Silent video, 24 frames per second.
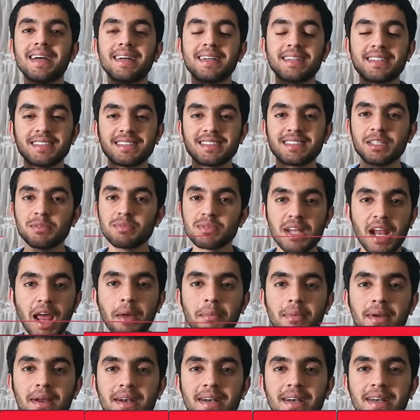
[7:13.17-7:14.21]
subscribe
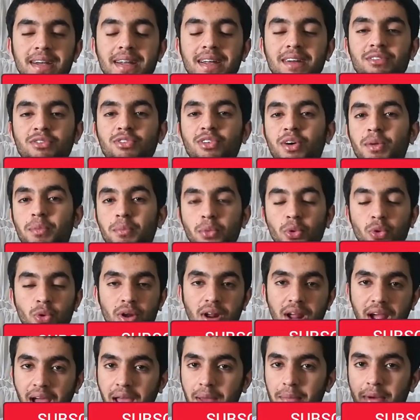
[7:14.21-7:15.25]
it for more
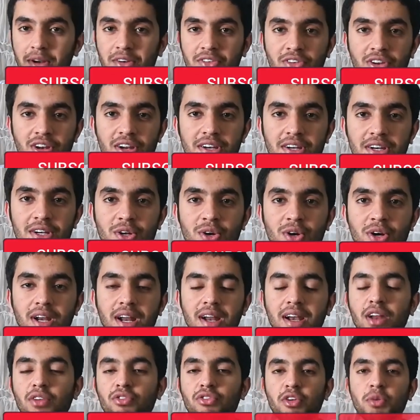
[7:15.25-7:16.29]
IMAT related
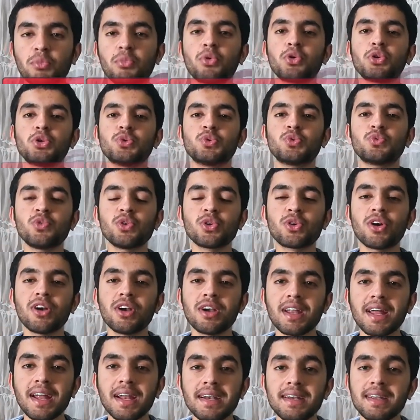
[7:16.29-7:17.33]
content and for more useful
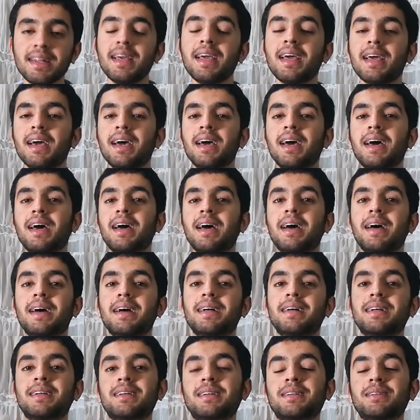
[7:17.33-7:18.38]
content.
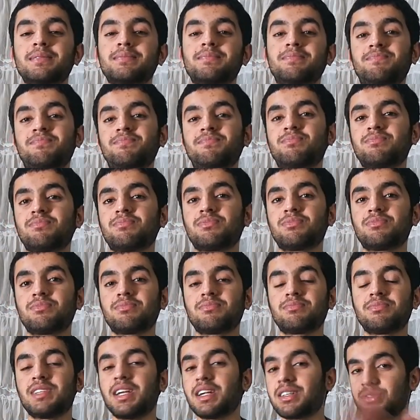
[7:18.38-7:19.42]

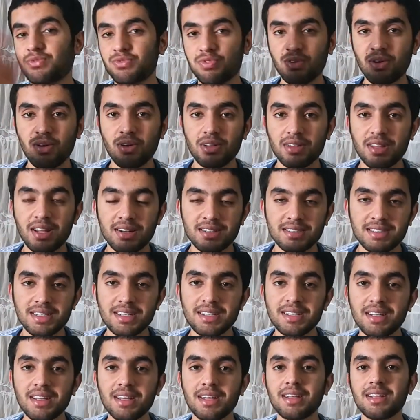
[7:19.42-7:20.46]
That's it.